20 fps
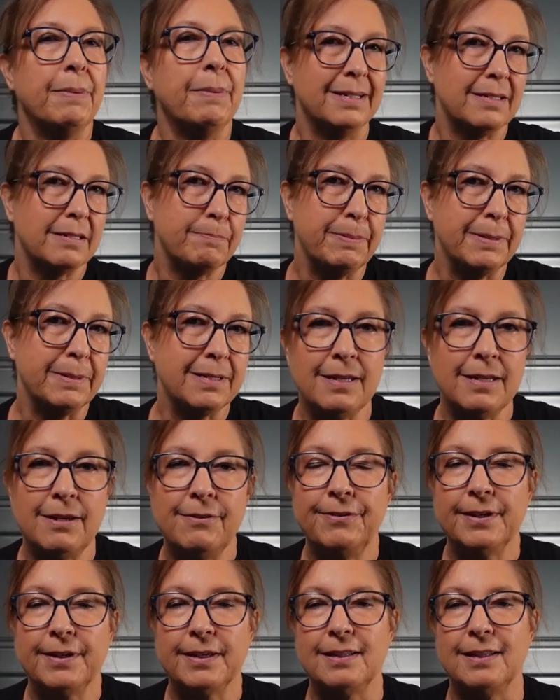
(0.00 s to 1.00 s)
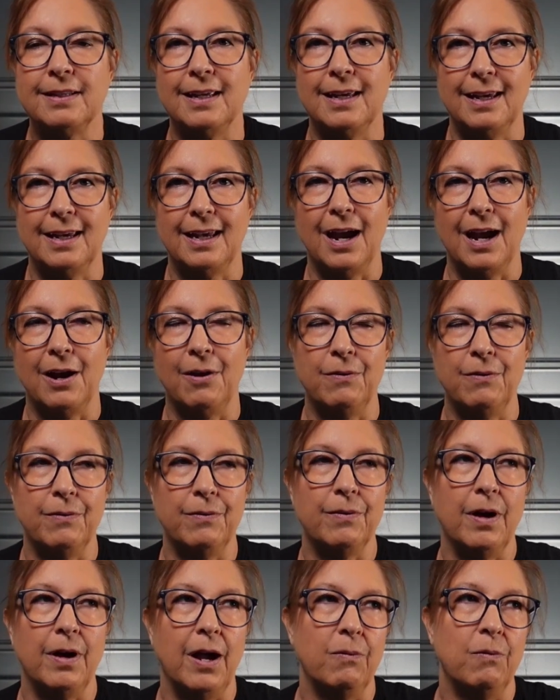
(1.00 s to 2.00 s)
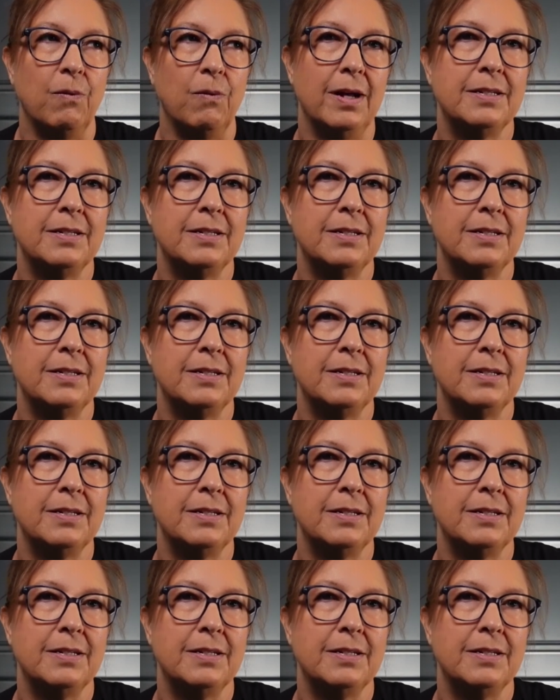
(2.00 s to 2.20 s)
But specifically, I, I